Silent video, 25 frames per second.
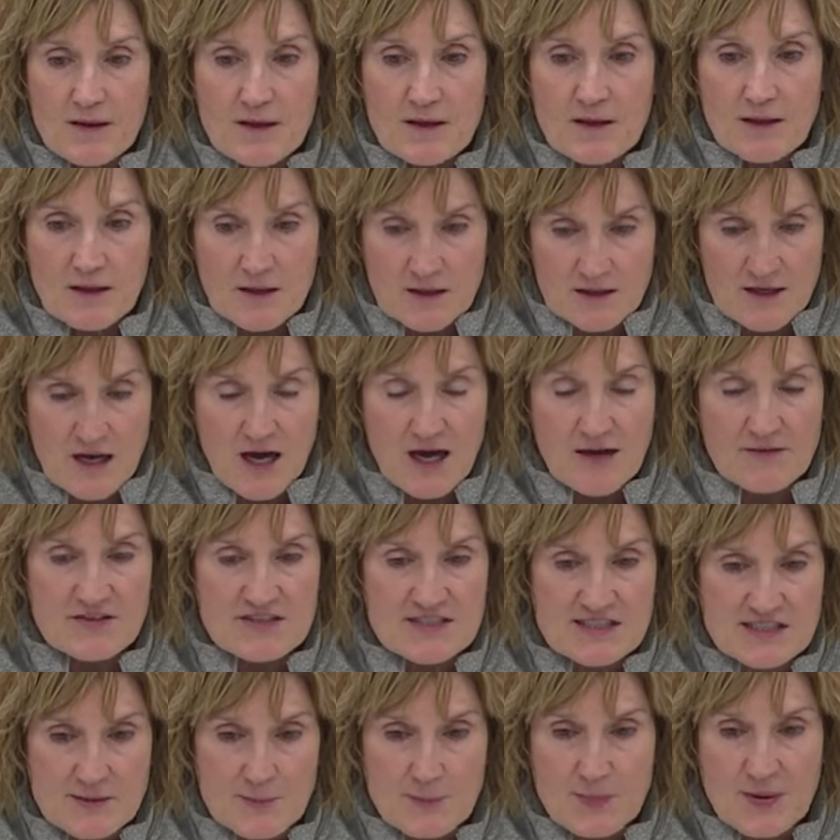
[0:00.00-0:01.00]
uh,
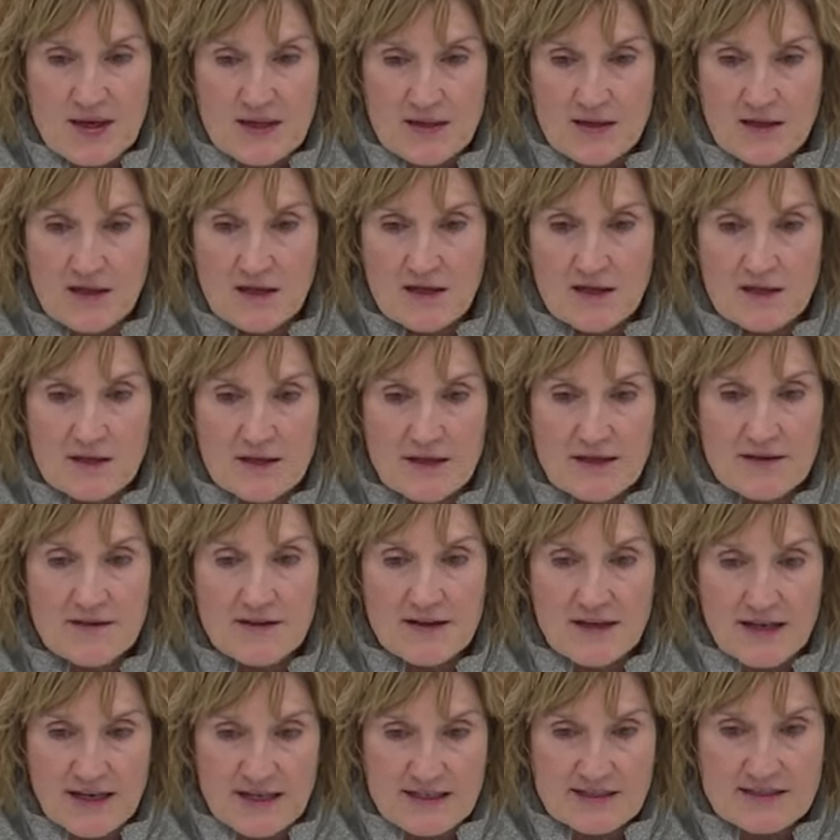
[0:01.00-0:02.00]
obviously Bella, and
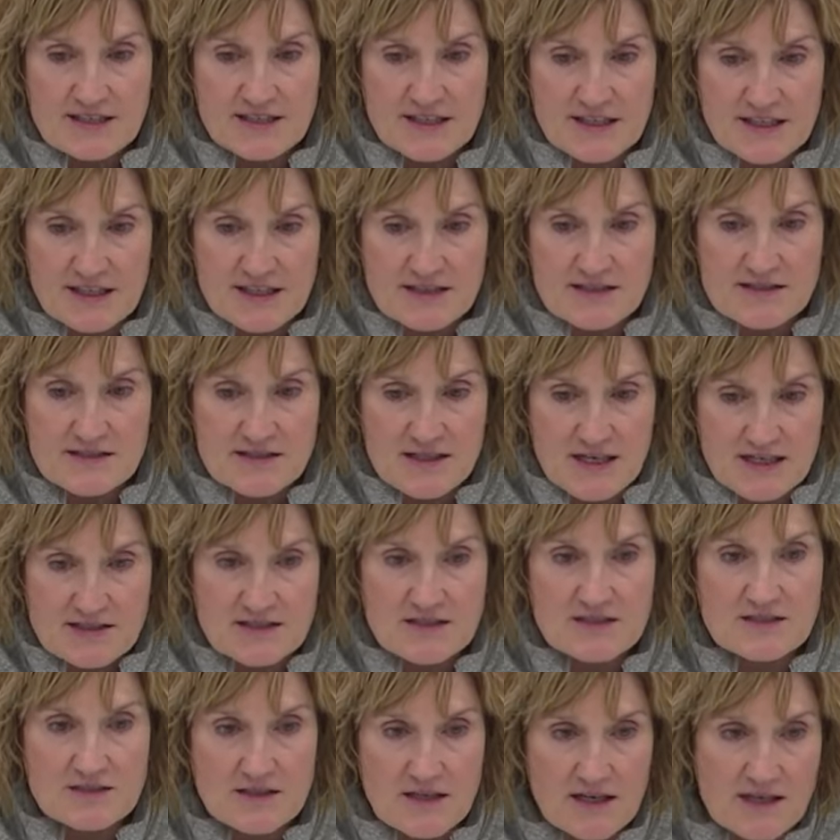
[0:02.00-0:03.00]
then At as
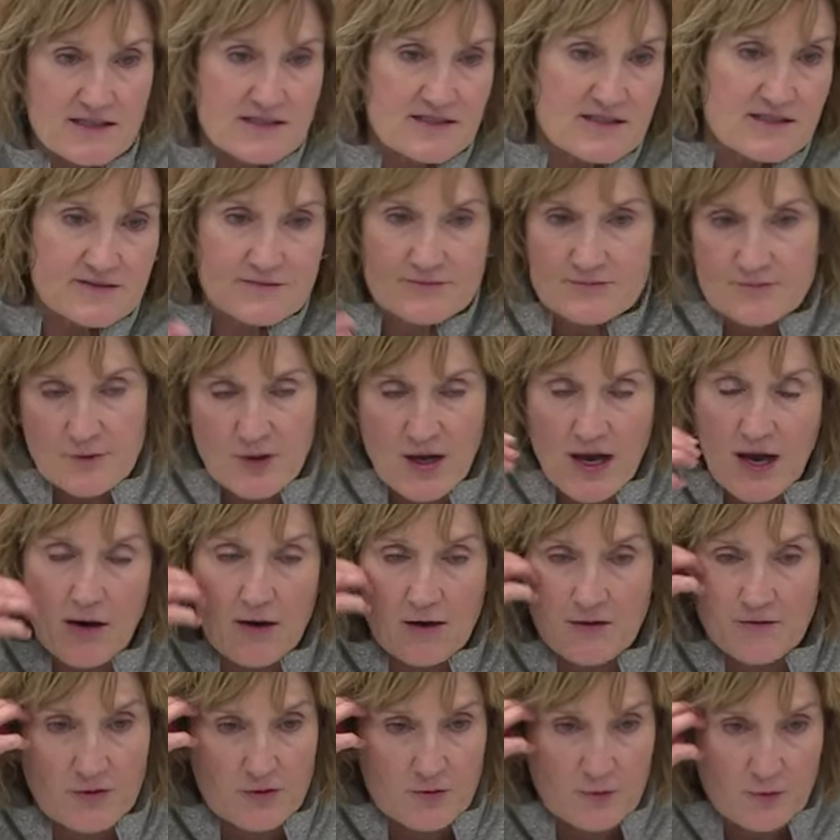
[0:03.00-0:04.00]
as as.
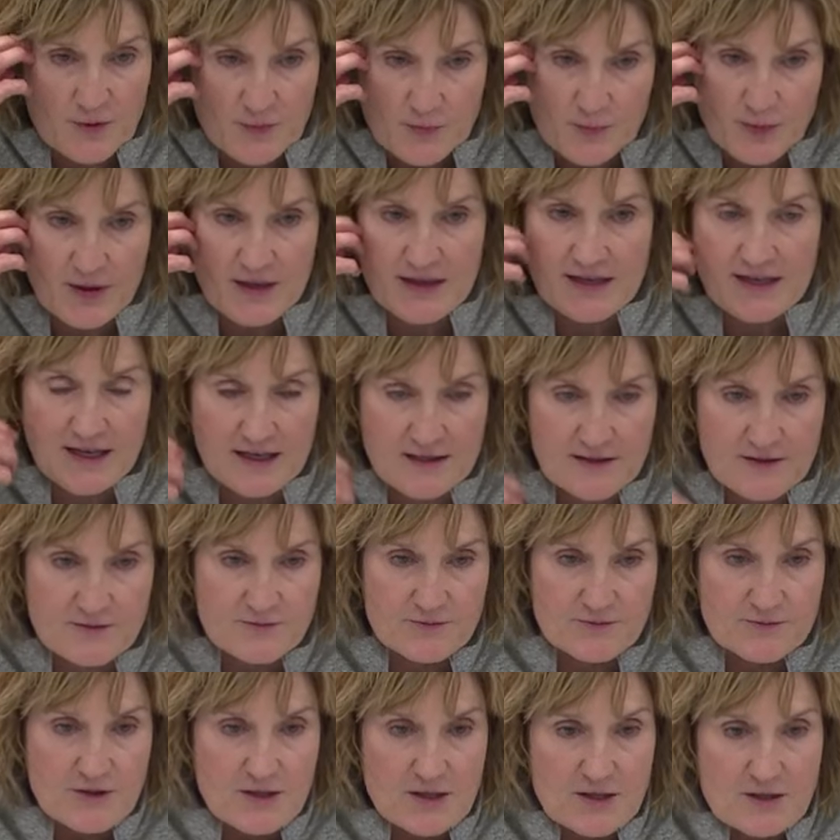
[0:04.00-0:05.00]
However, we play kind of
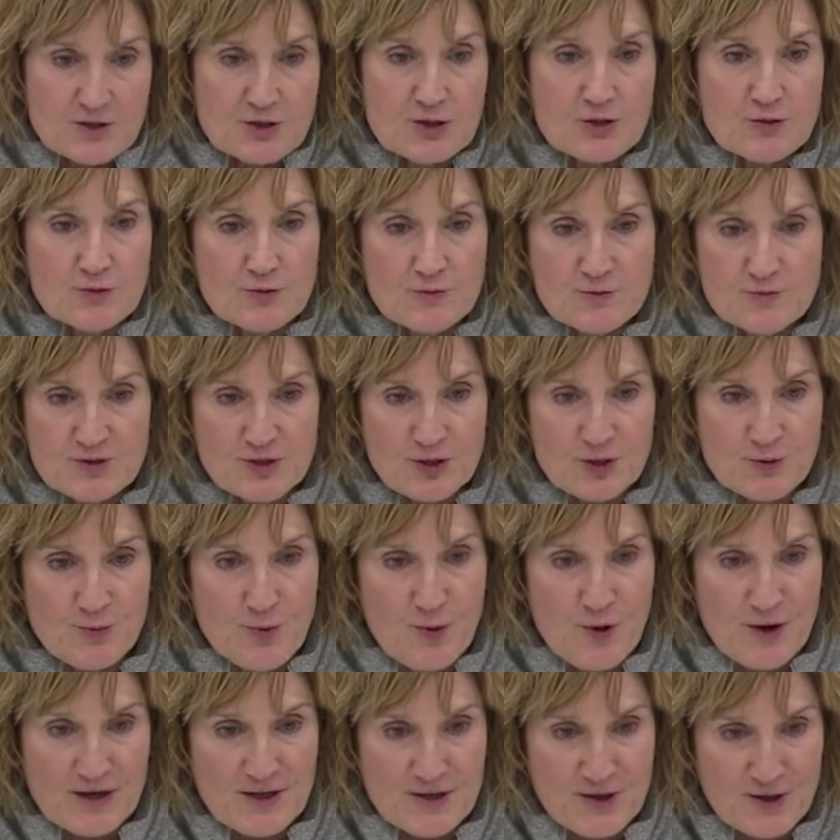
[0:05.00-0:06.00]
two two
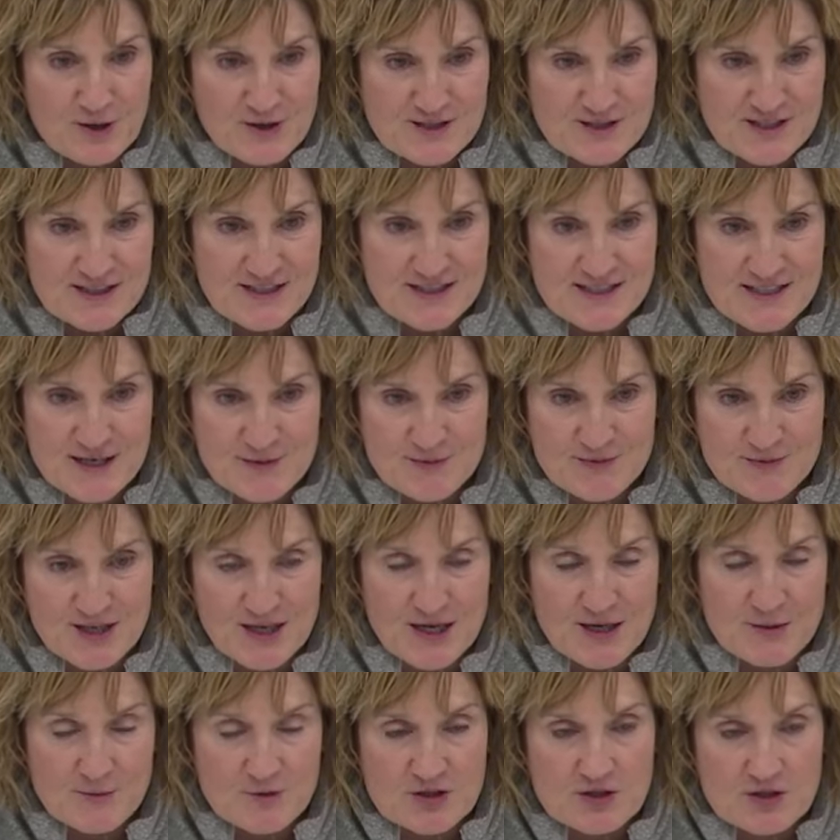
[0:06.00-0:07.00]
point guards at the same
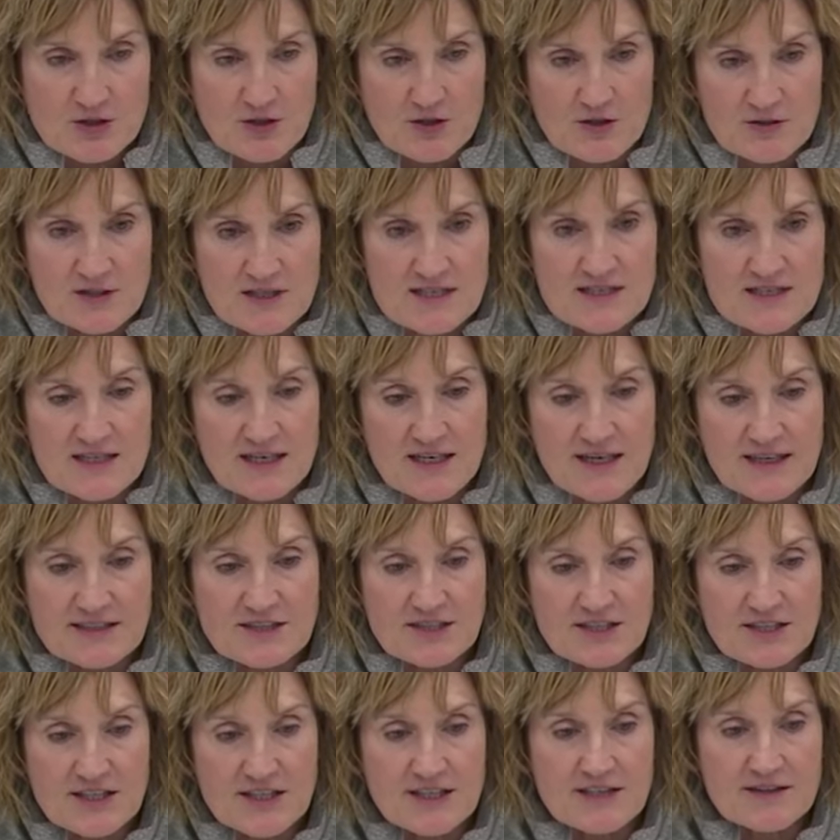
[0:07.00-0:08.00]
time with Charlisse and
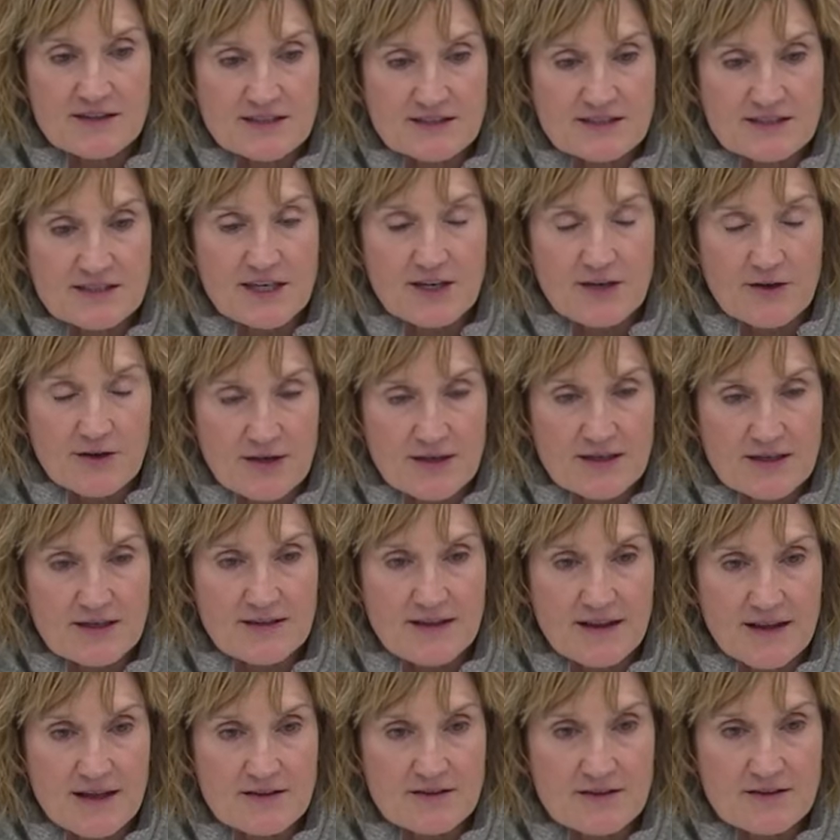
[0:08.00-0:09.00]
At, and then Tara in
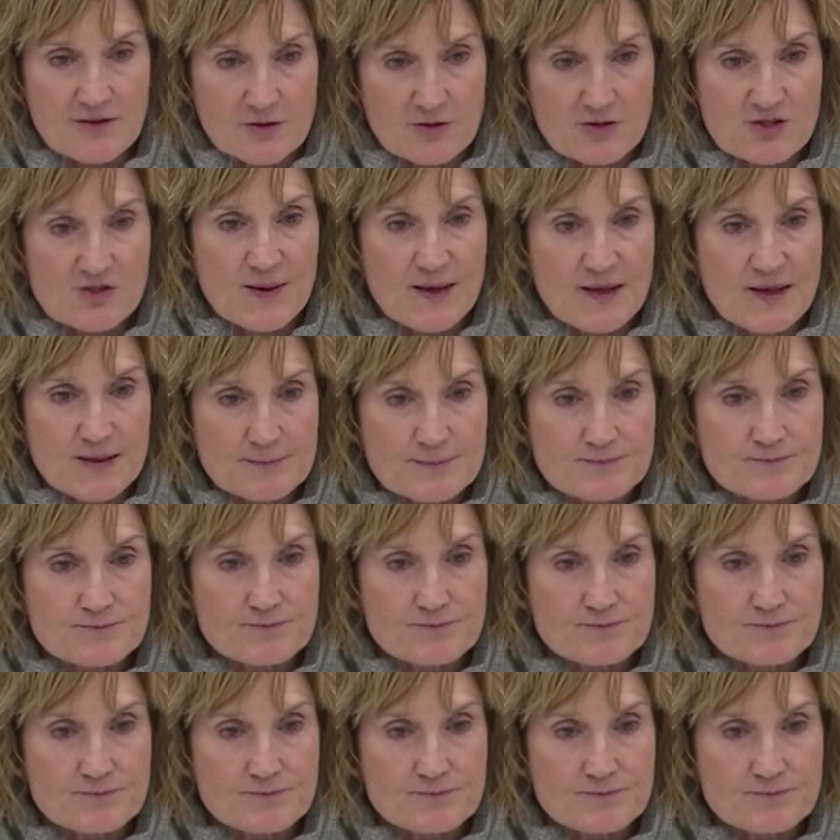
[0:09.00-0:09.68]
that third spot